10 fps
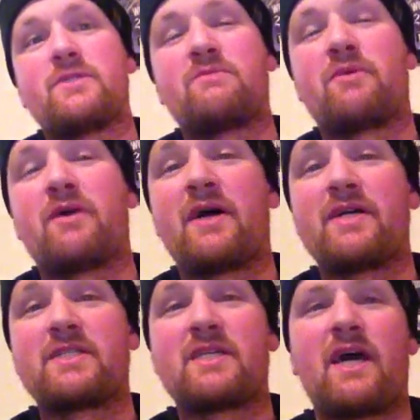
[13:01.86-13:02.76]

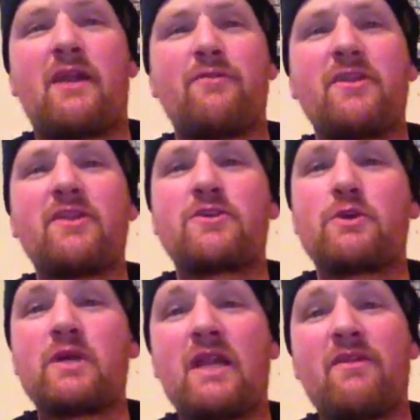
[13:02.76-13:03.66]
Surprised. I don't think they're
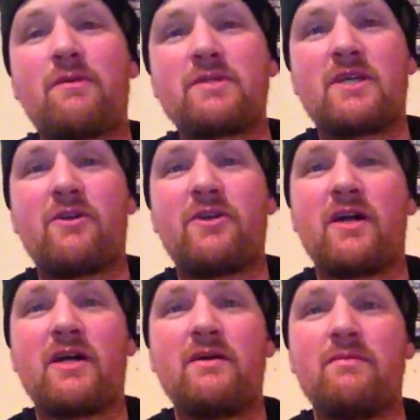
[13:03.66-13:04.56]
doing anything with Darren
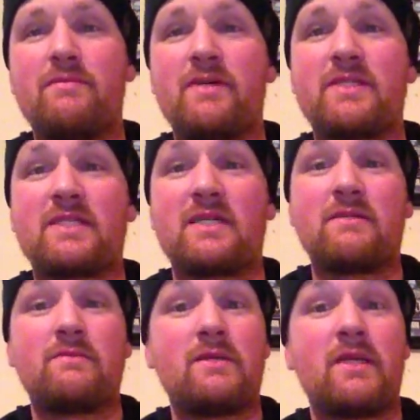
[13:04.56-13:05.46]
Young, but
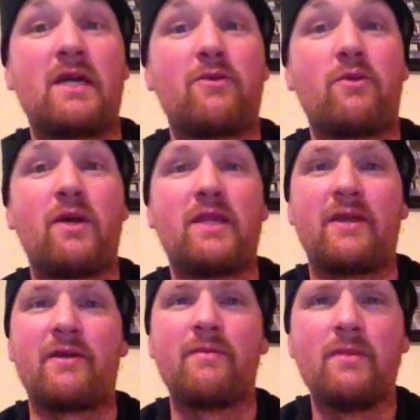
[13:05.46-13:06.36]
he got the win
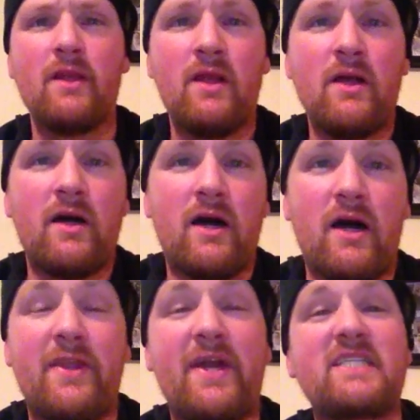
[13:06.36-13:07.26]
here.
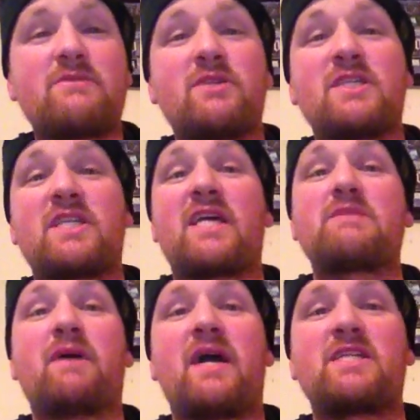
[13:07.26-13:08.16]
Next was the
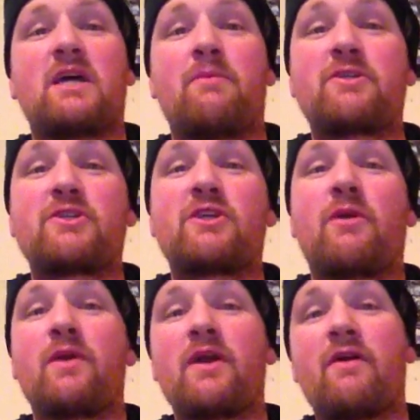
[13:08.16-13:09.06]
next match, Alberto Del
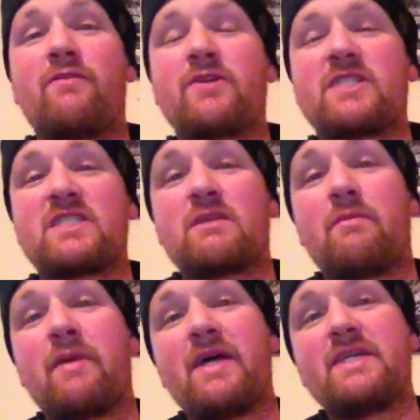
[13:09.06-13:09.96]
Rio versus The
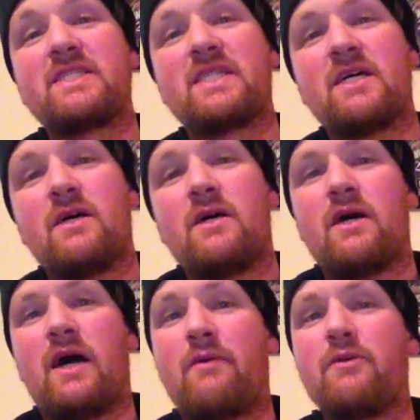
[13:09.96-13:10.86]
Miz.
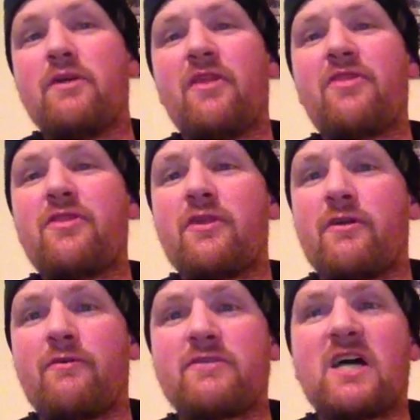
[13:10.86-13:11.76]
I really, you
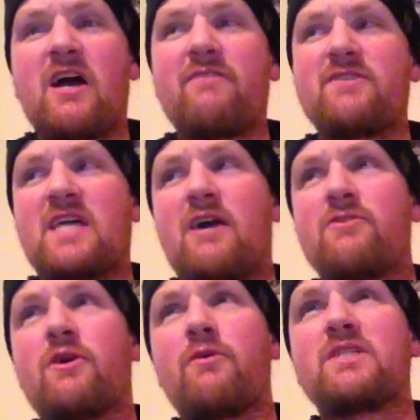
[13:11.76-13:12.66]
know, the talk of the
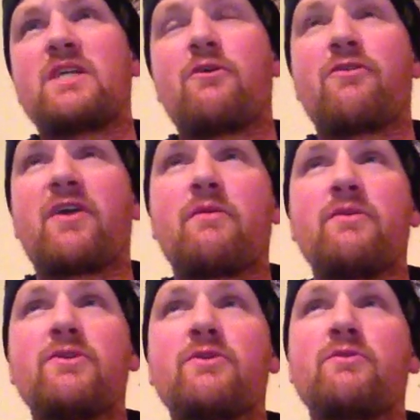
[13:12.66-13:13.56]
town, you always hear thing
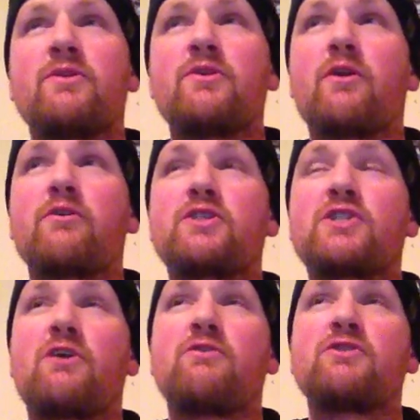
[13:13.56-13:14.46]
when you go to
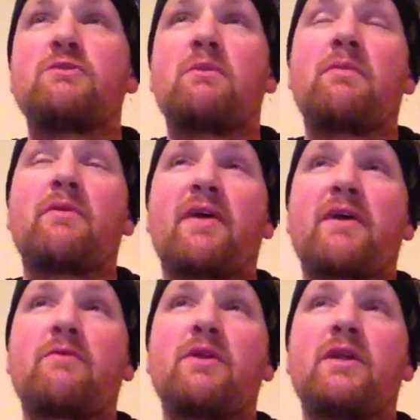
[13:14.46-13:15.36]
shows. You remember,
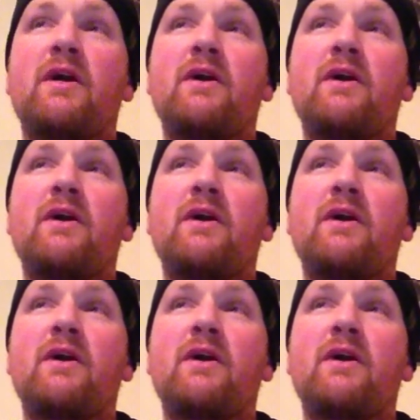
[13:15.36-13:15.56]
like, when